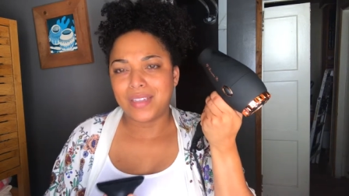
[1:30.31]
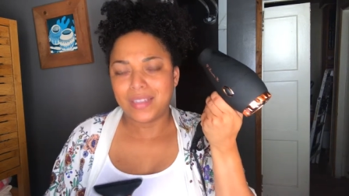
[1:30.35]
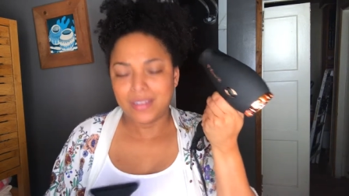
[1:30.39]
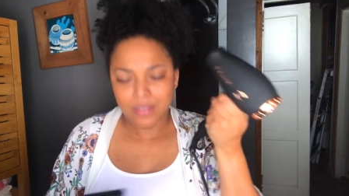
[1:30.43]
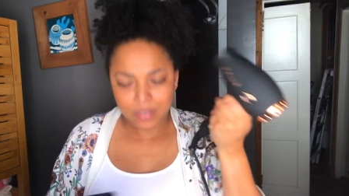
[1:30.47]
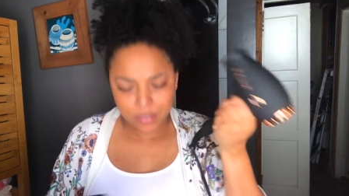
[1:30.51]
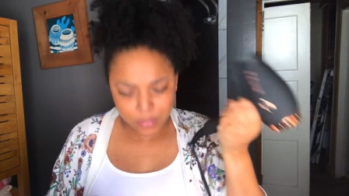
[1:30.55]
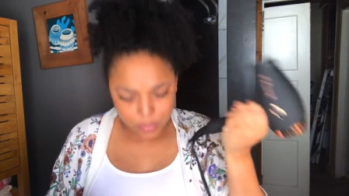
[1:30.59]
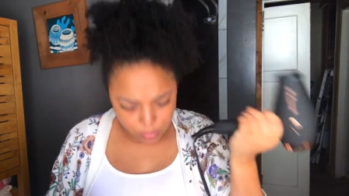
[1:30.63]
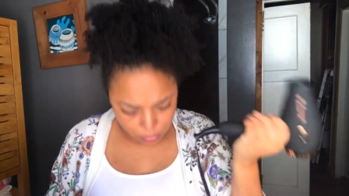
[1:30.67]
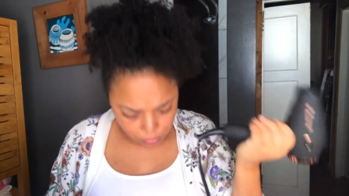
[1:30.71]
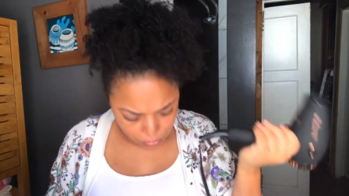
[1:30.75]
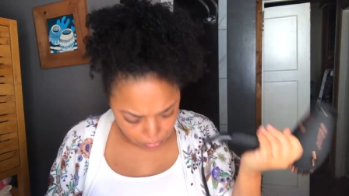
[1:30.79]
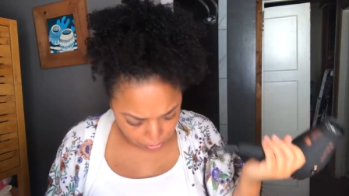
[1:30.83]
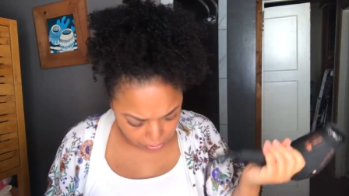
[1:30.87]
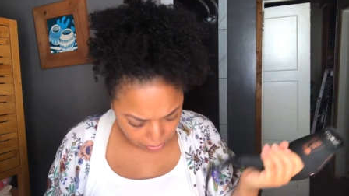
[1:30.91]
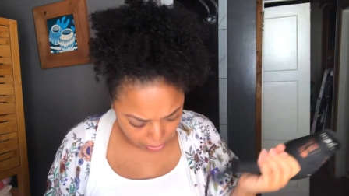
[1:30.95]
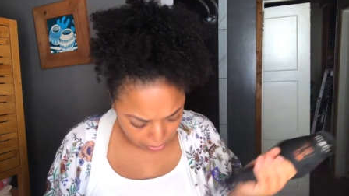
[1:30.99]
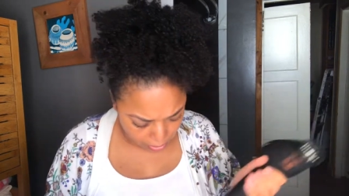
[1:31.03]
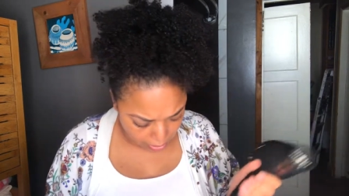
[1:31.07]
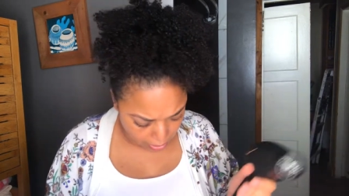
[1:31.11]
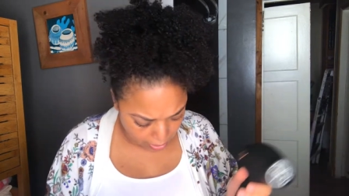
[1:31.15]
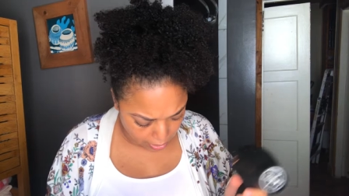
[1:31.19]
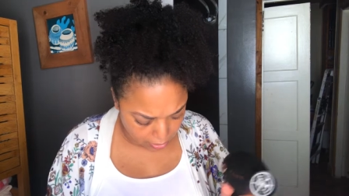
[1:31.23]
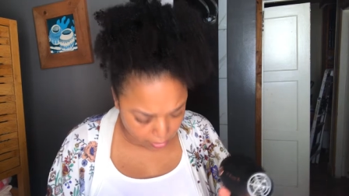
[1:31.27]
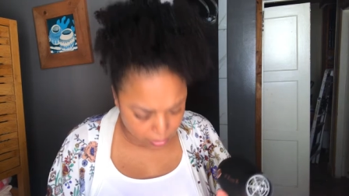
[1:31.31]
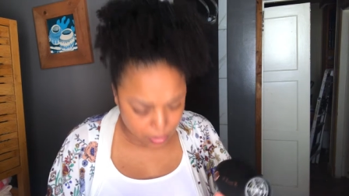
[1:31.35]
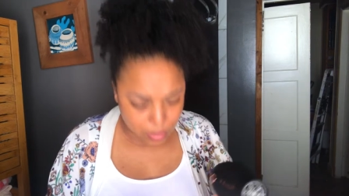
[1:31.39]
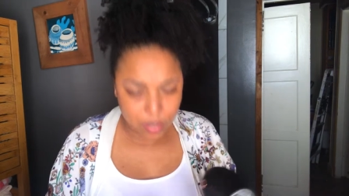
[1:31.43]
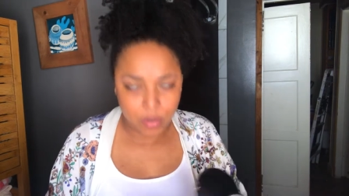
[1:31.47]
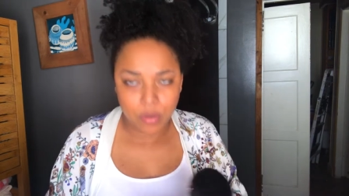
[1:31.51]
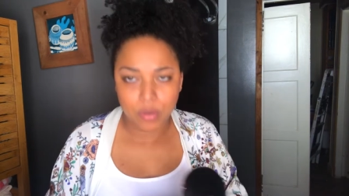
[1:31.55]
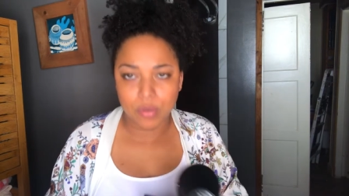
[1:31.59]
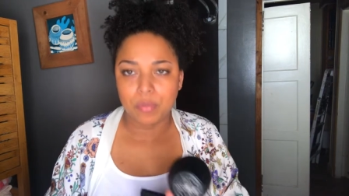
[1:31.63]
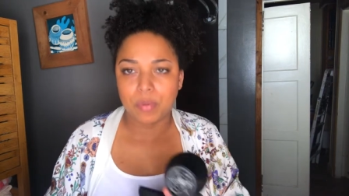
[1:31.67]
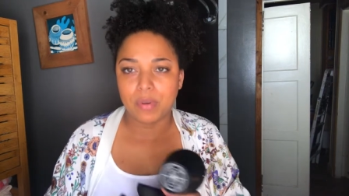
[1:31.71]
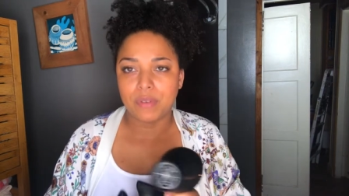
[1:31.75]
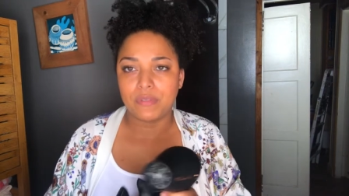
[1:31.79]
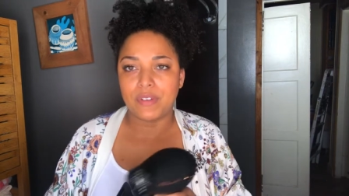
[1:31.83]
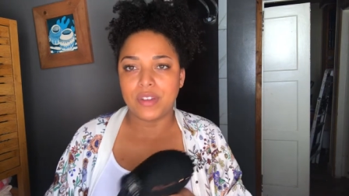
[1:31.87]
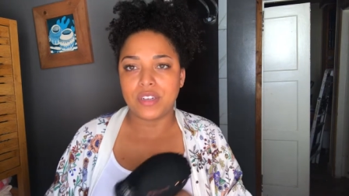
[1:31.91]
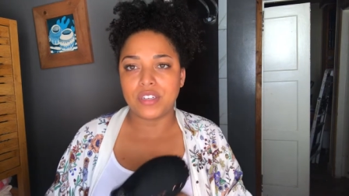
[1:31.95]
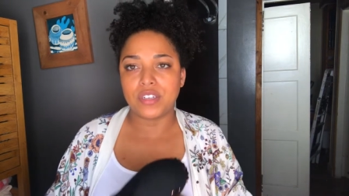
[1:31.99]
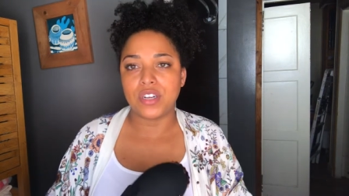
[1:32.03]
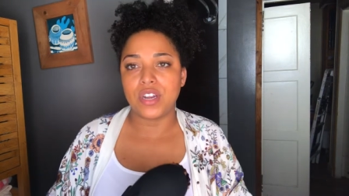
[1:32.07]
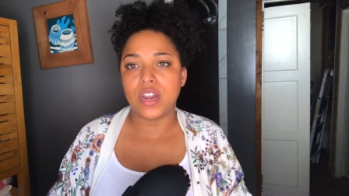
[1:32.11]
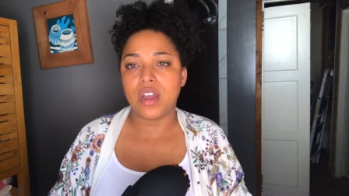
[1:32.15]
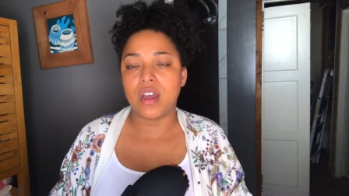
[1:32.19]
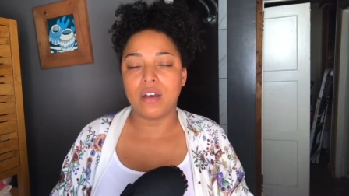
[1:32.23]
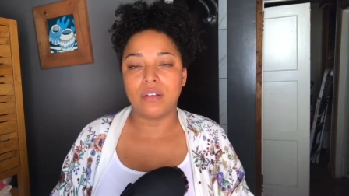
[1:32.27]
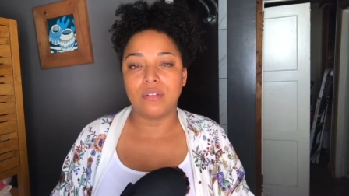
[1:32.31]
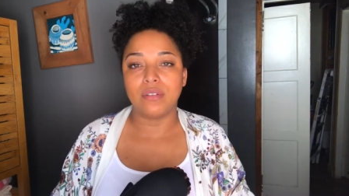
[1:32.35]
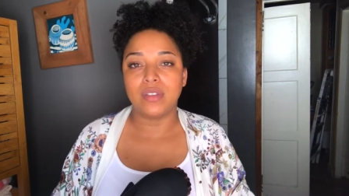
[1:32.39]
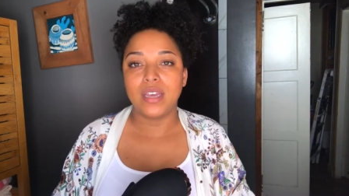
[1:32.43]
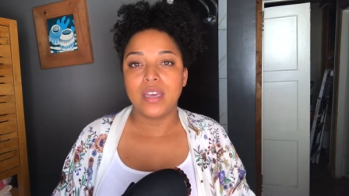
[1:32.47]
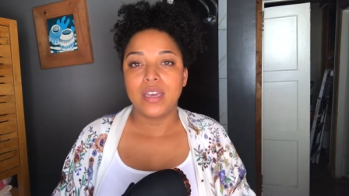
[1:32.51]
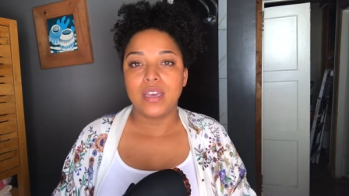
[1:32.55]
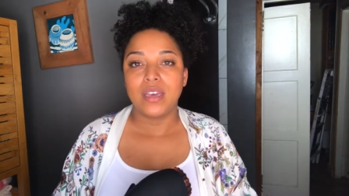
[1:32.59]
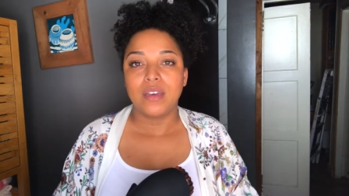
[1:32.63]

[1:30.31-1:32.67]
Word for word: It looks so chic and so professional.